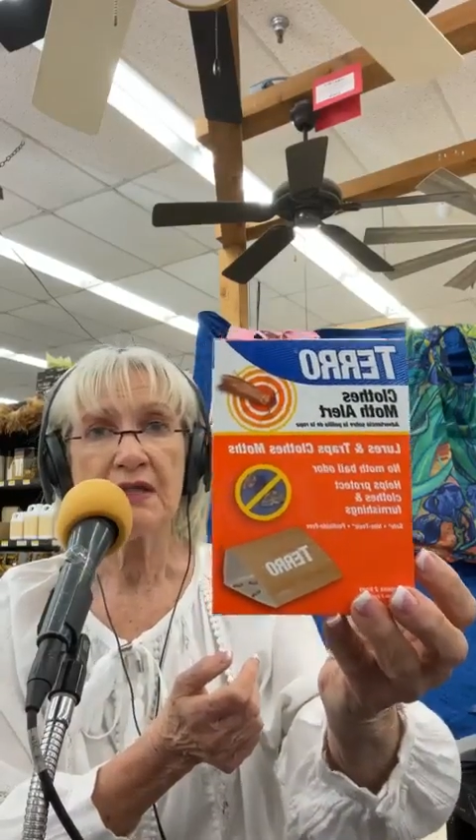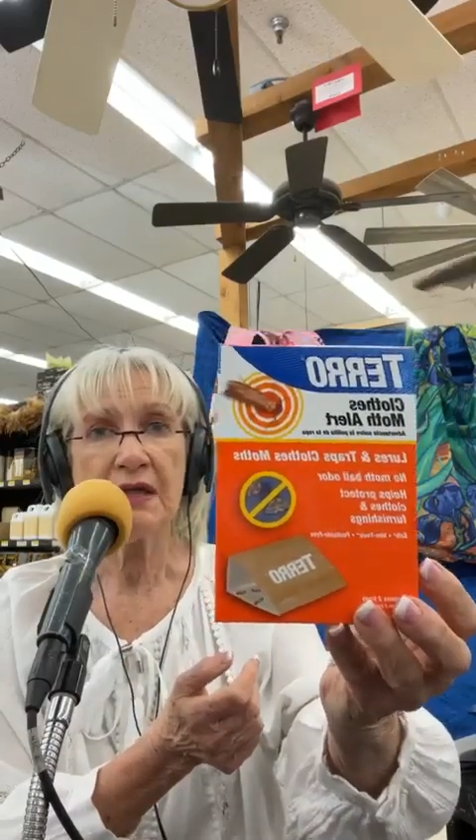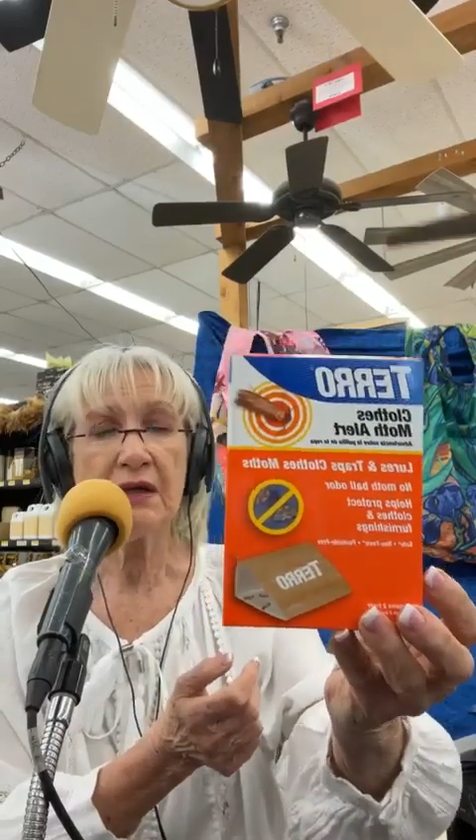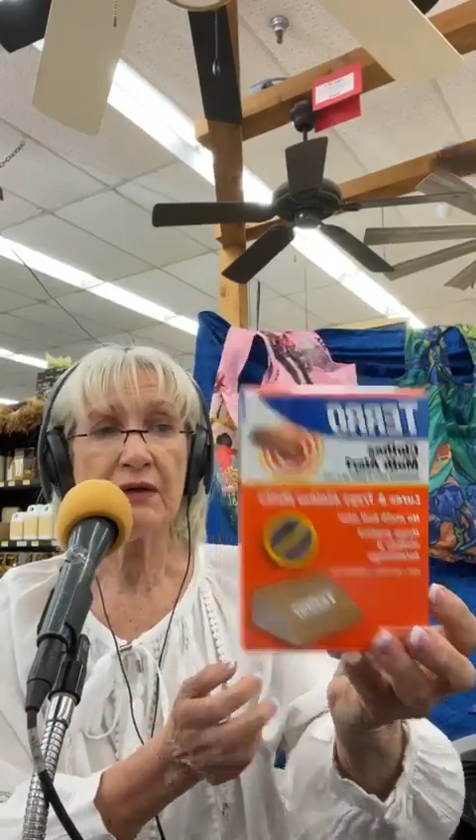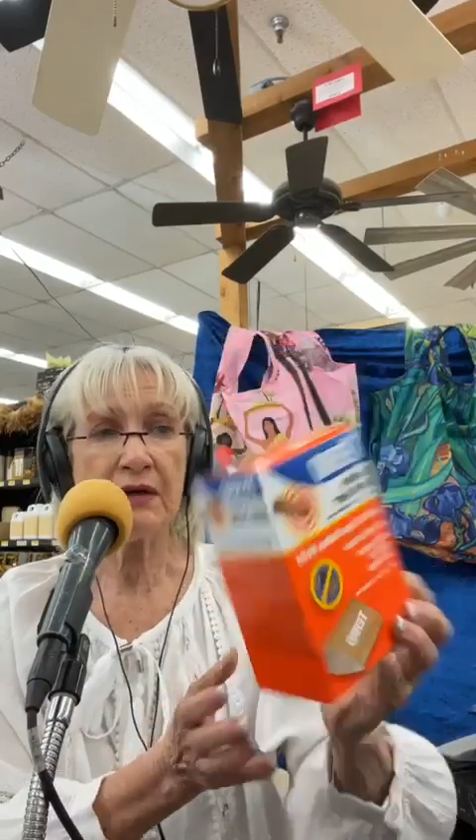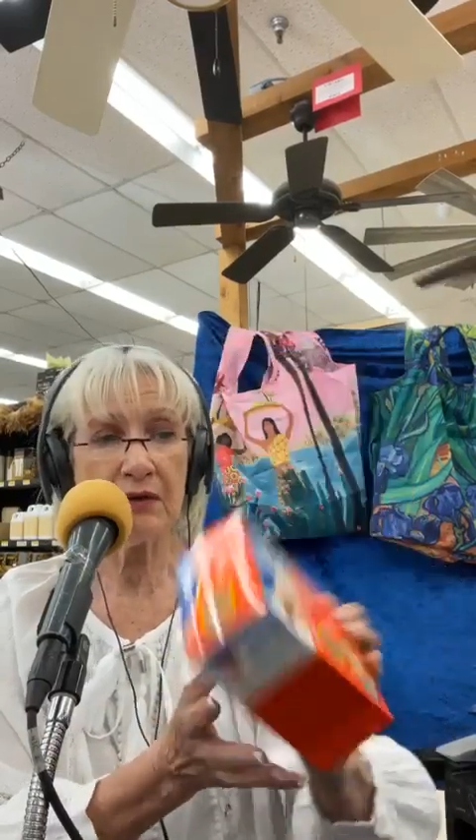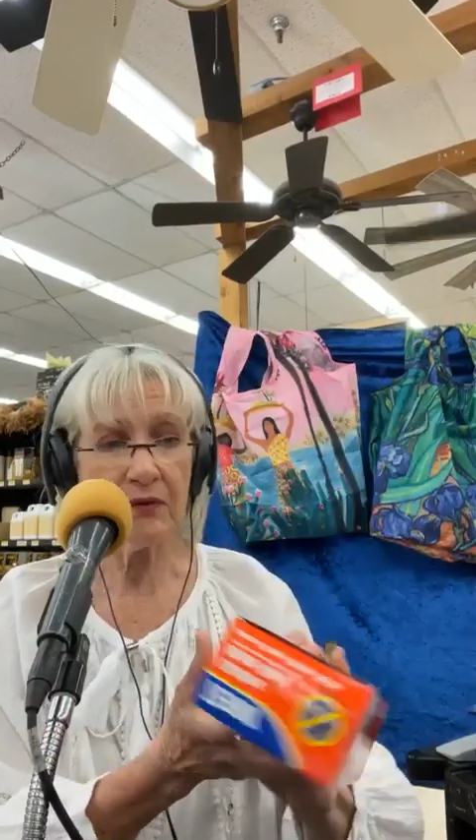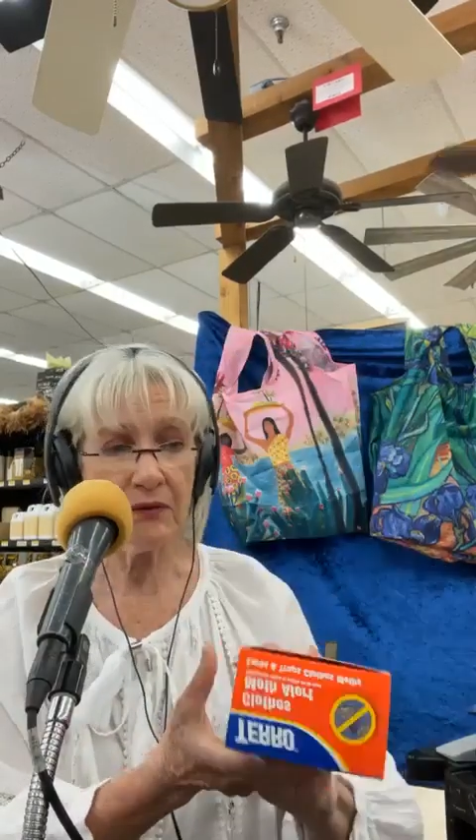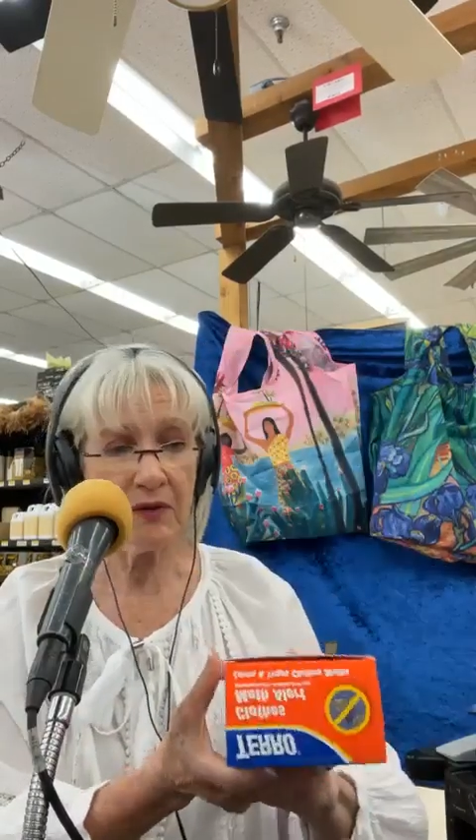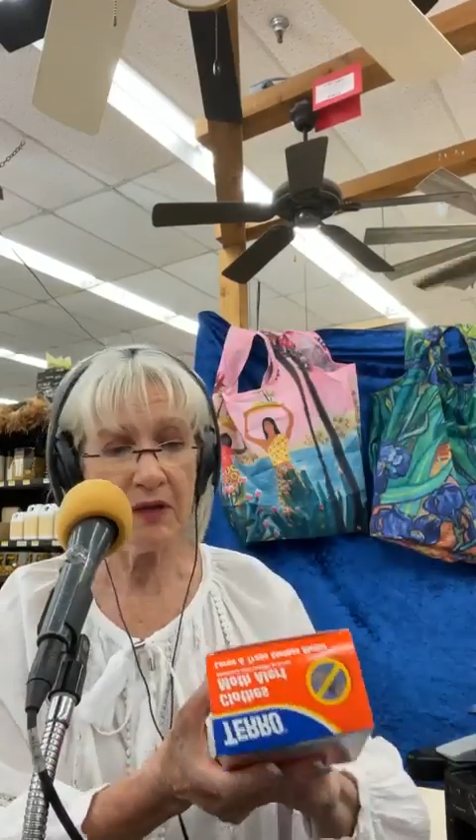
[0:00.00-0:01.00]

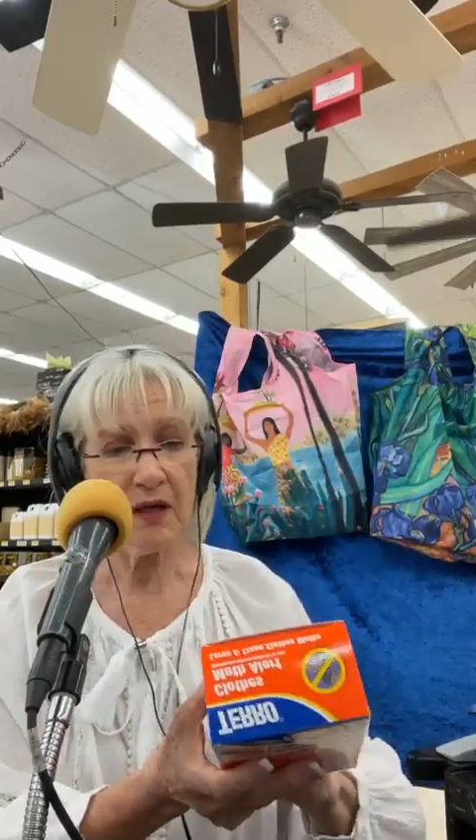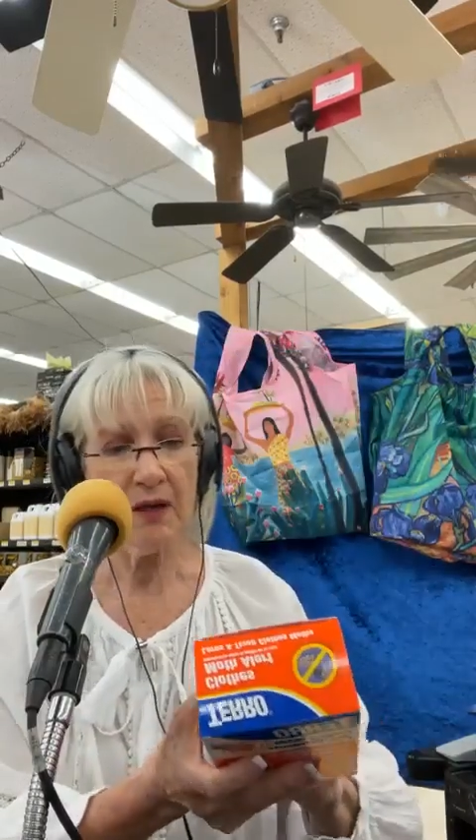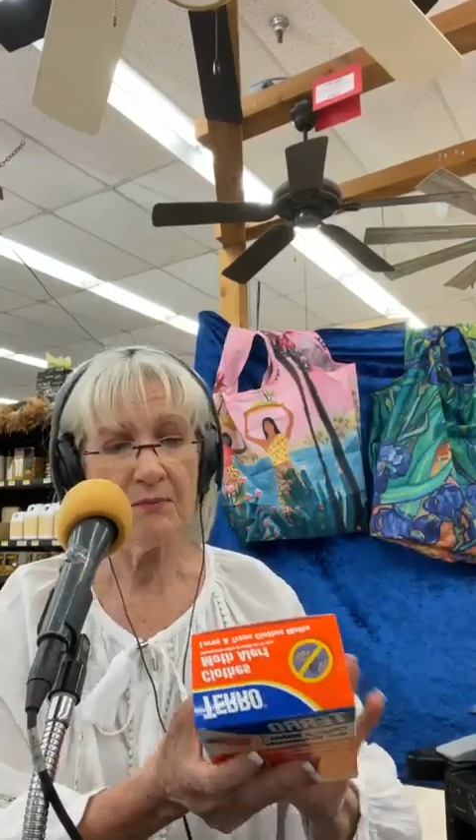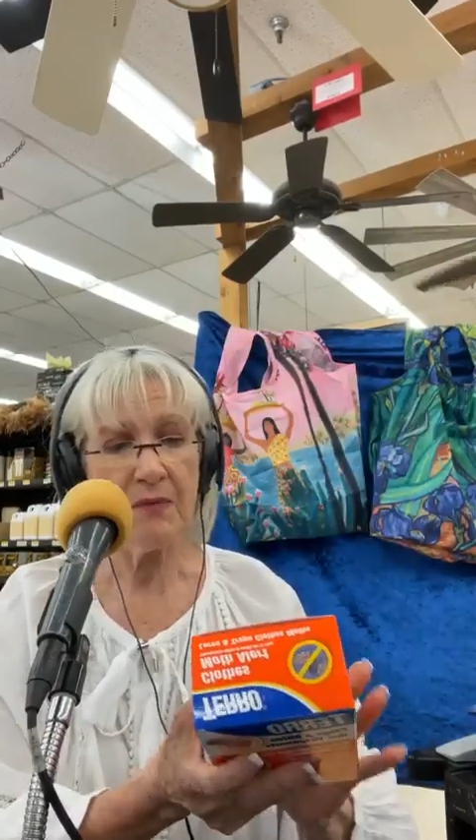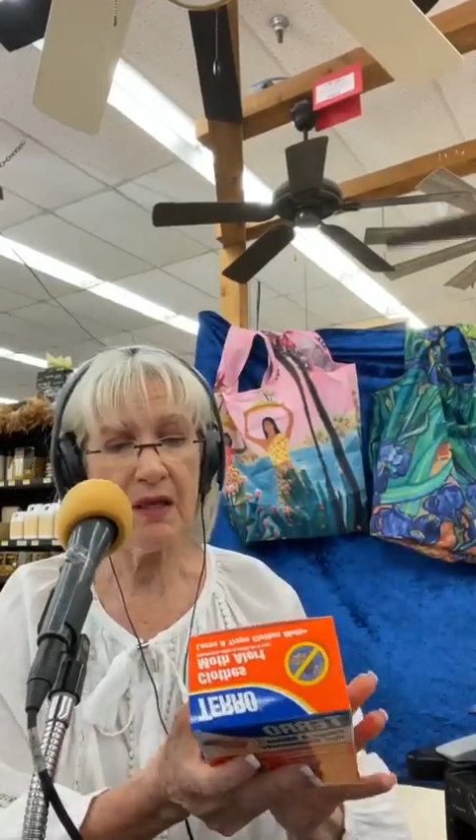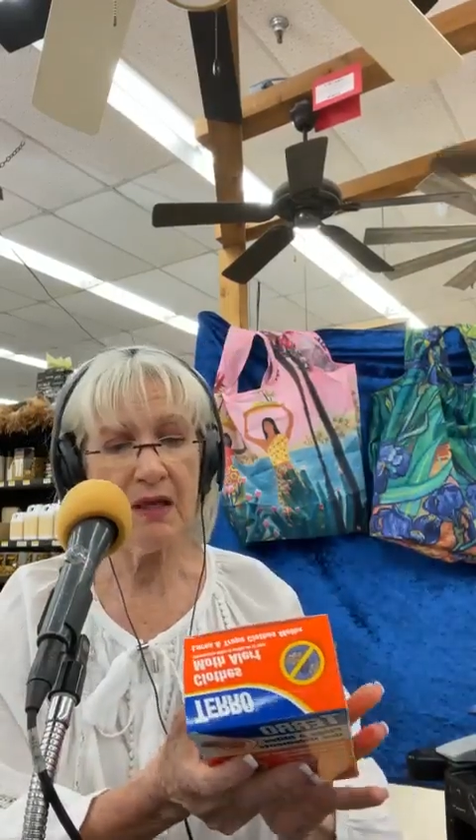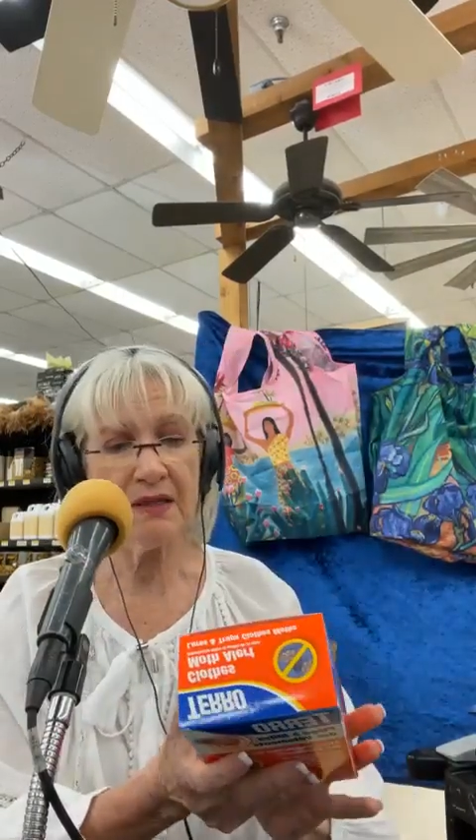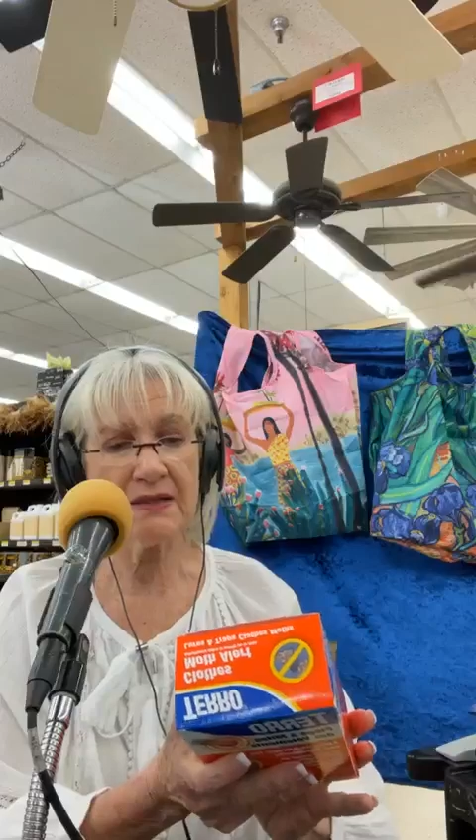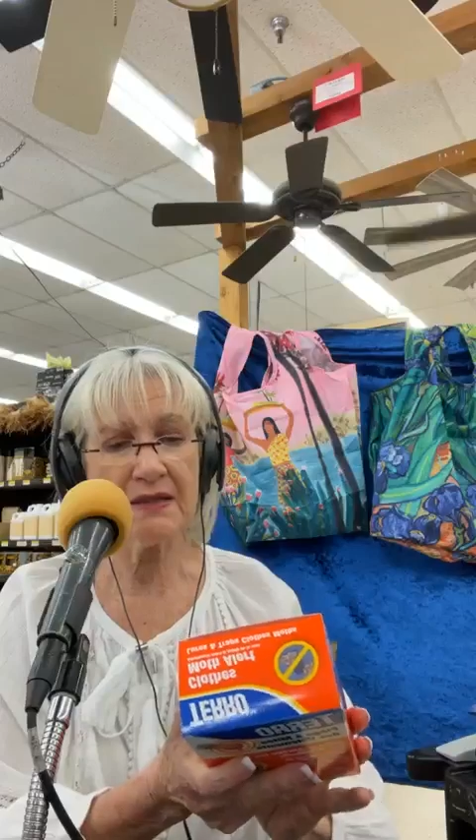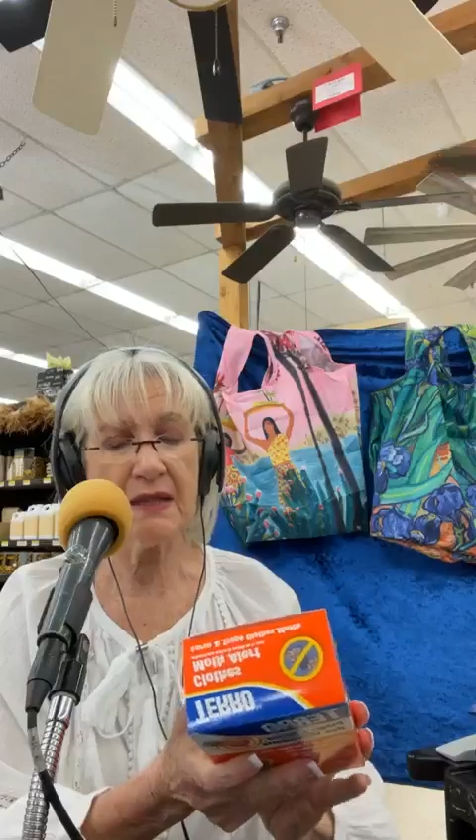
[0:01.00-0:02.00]
Tero
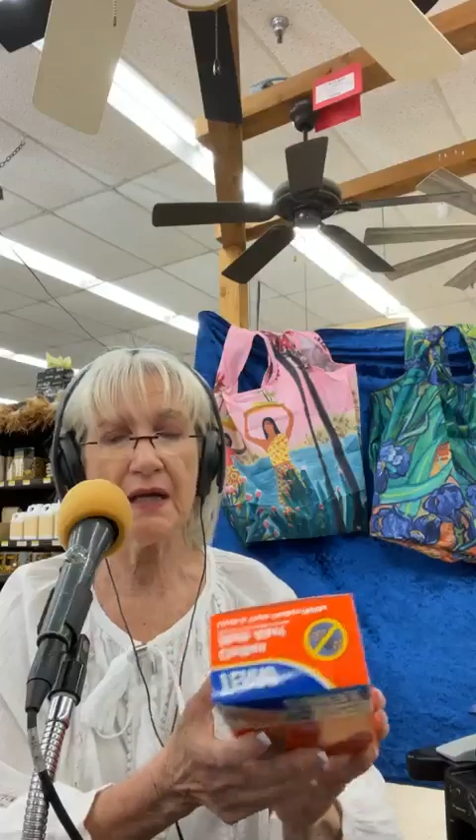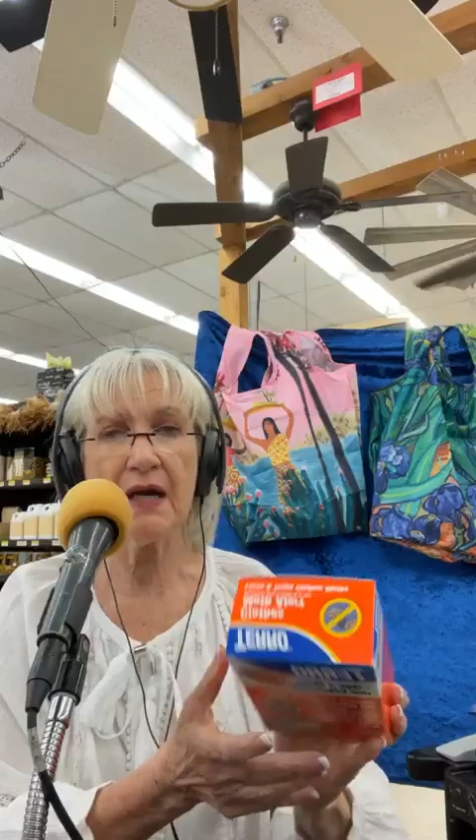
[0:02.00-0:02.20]
makes,